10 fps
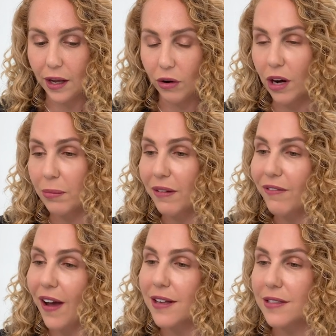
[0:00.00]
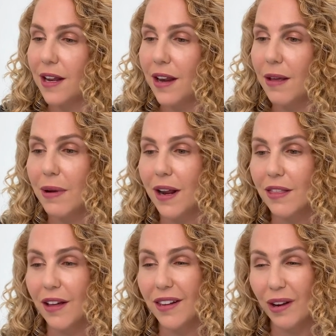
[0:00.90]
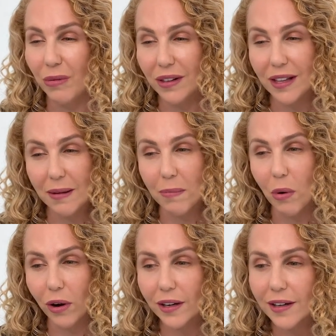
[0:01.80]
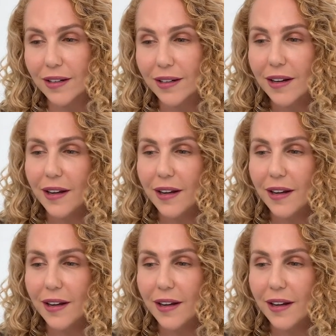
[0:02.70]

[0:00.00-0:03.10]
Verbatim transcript: incredibly fascinating, but I thought like really important.